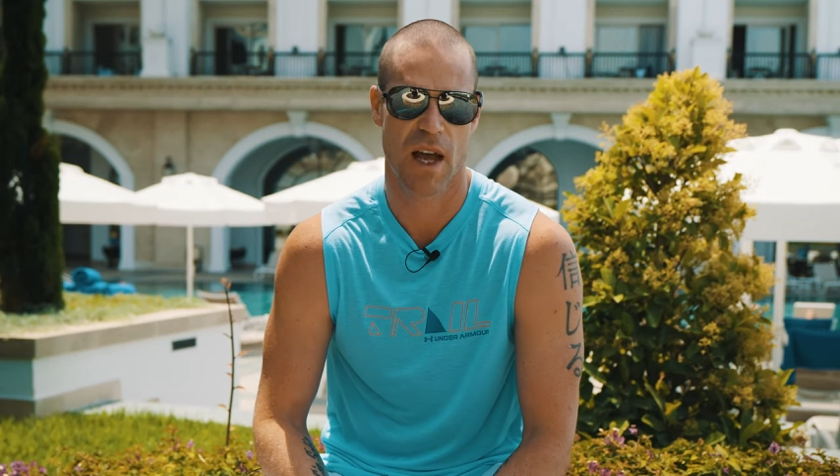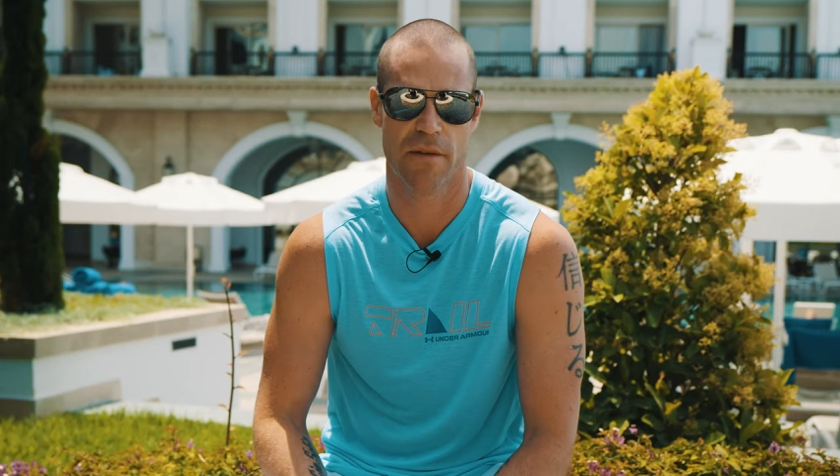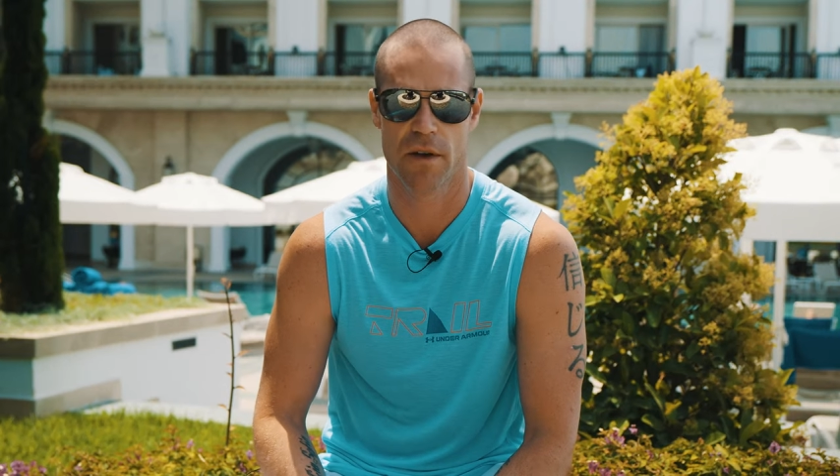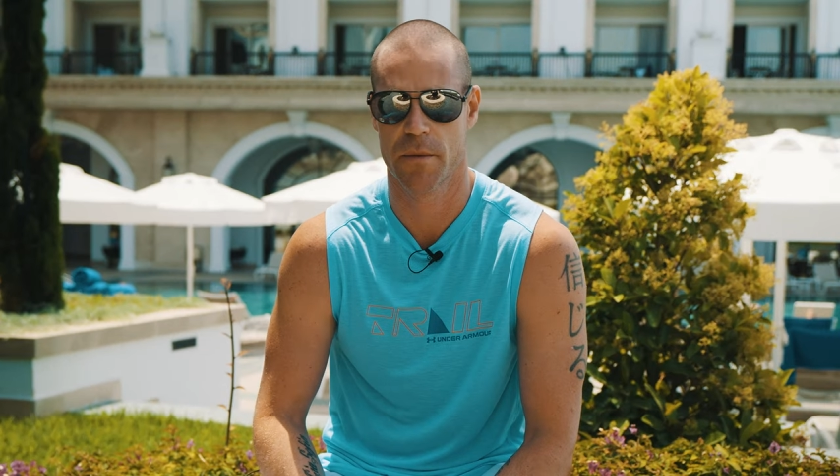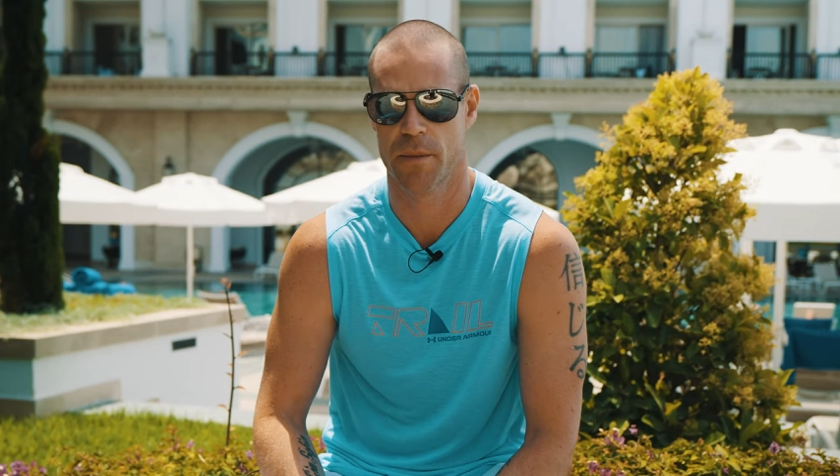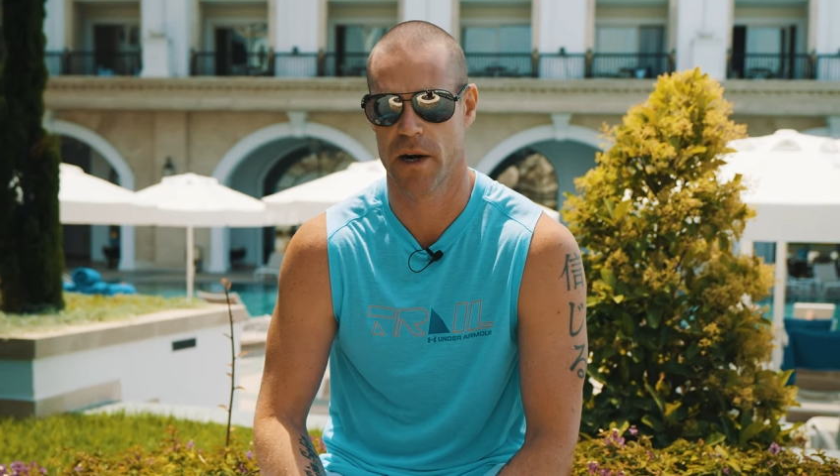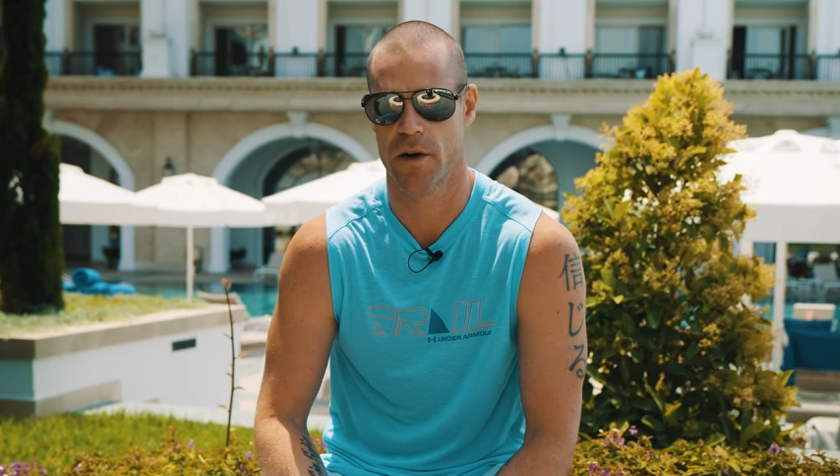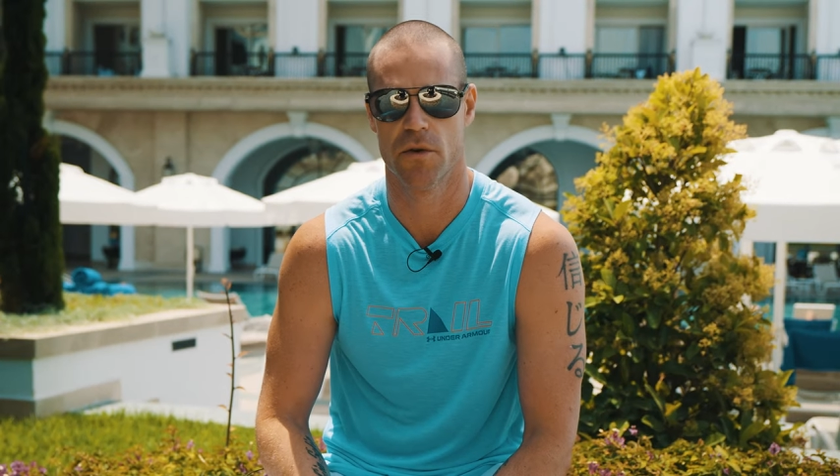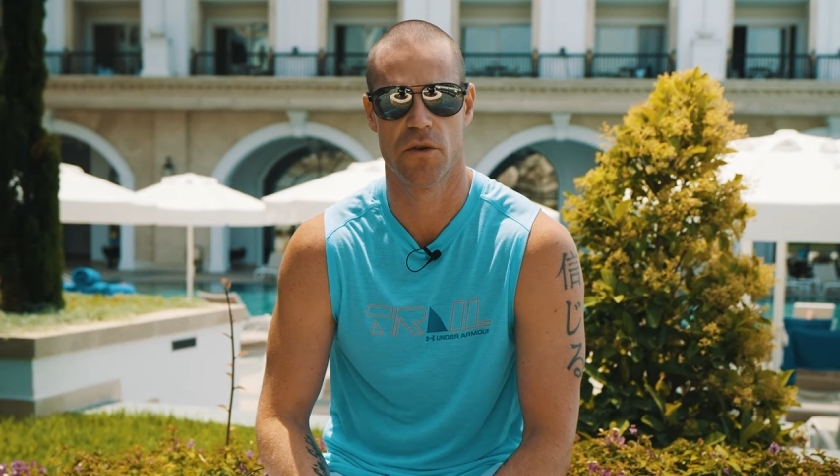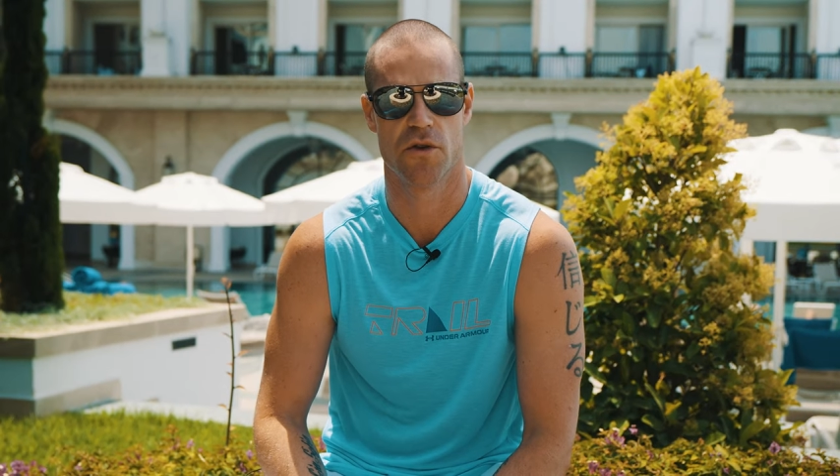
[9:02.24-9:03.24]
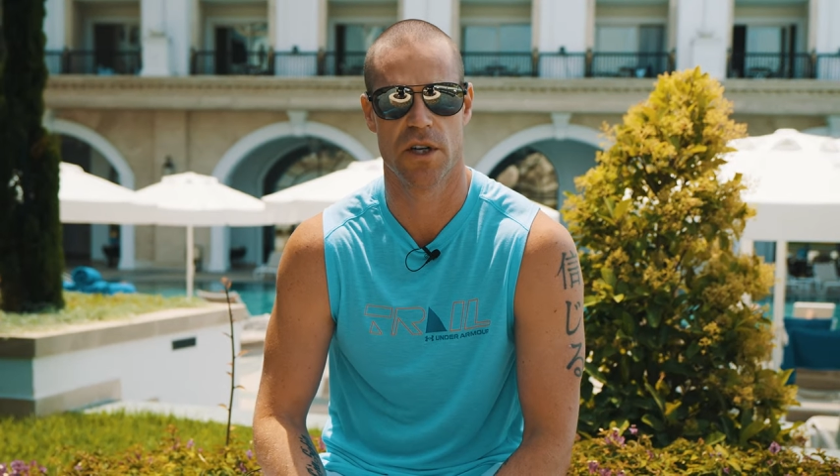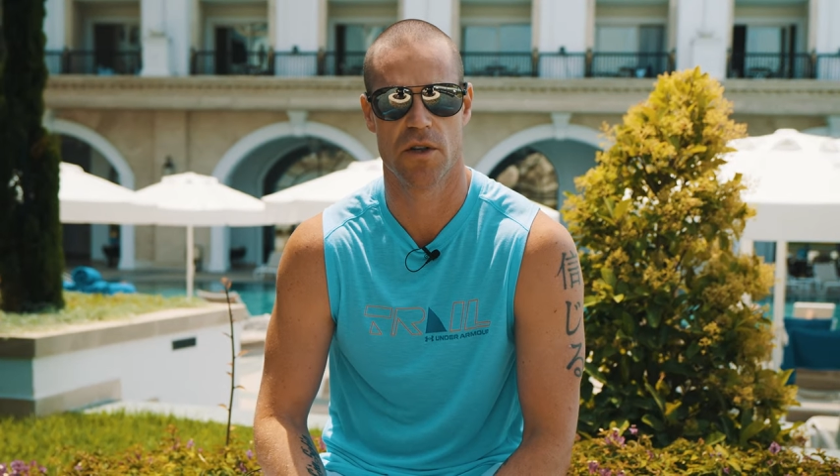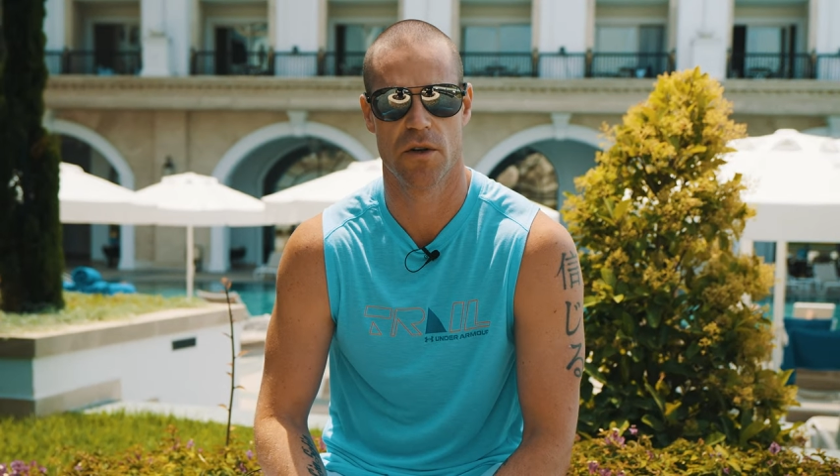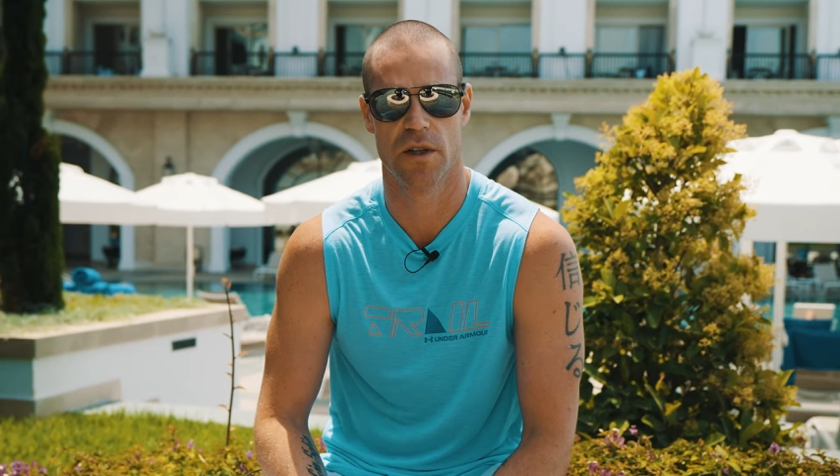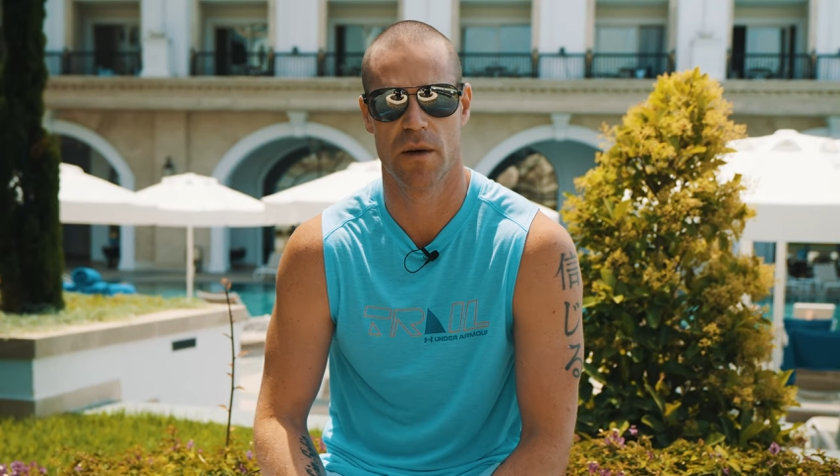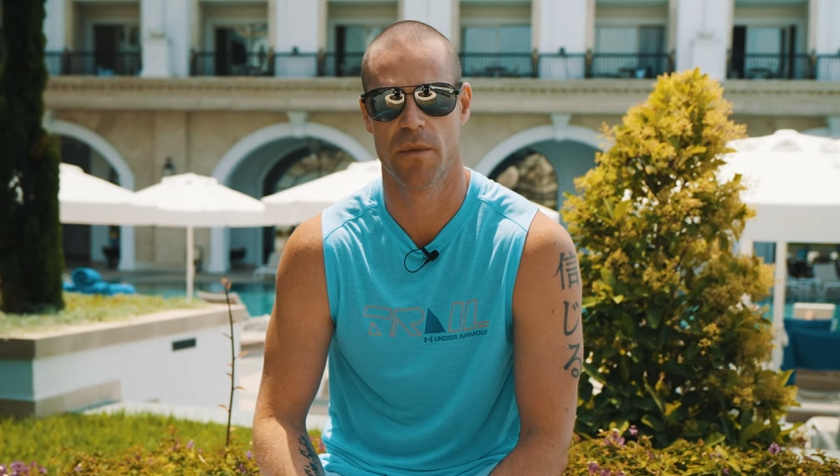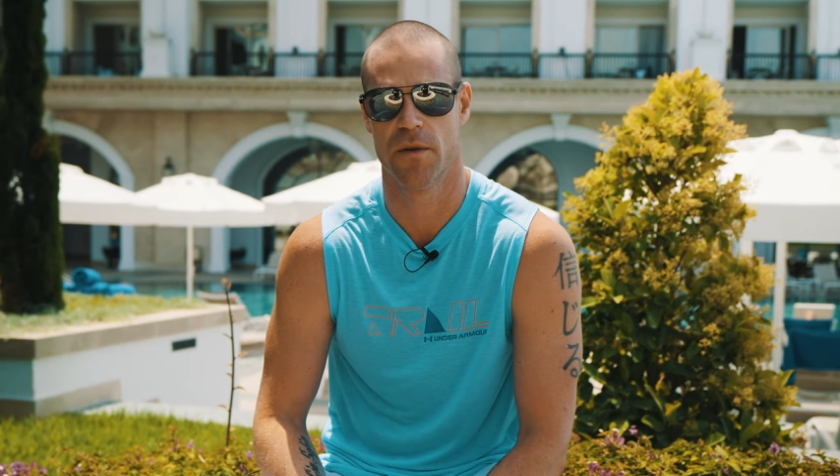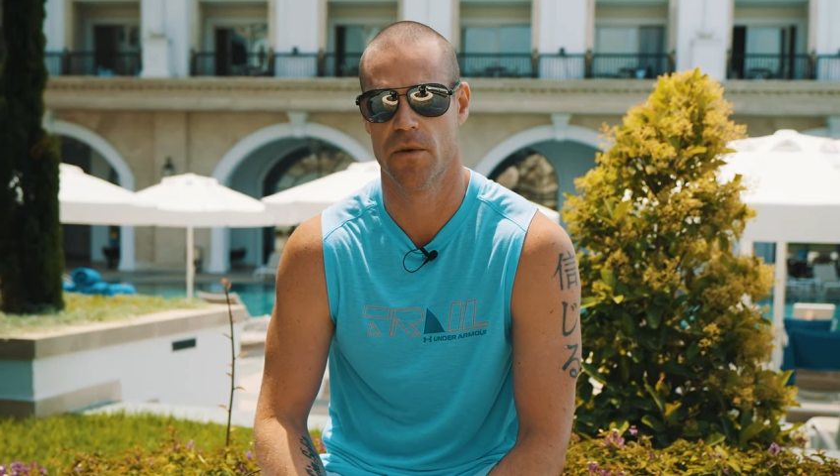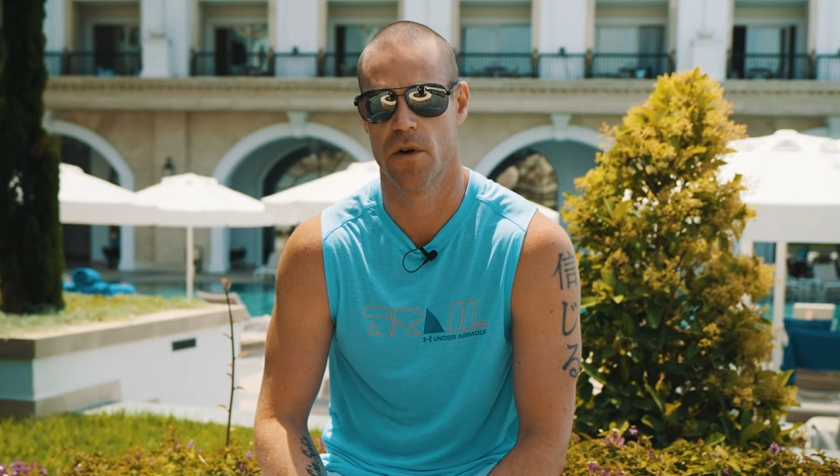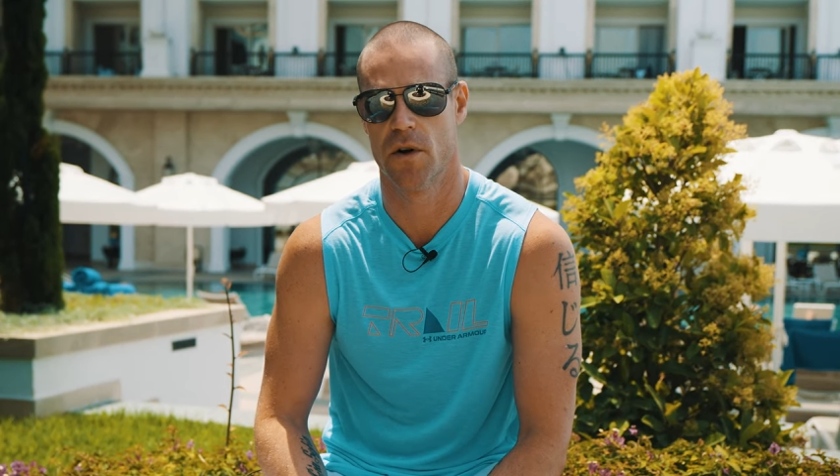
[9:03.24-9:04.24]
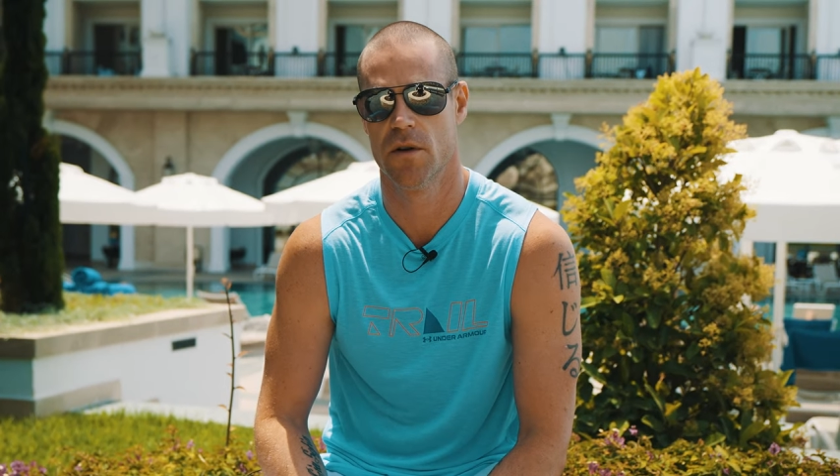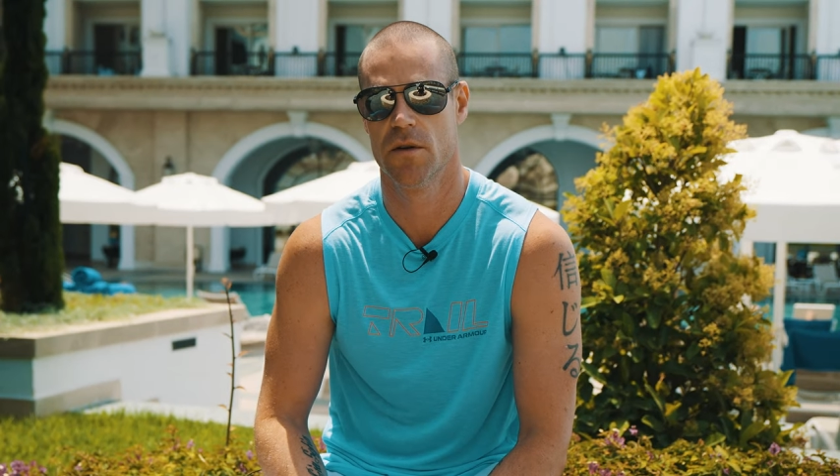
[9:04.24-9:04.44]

having better nutrition than before.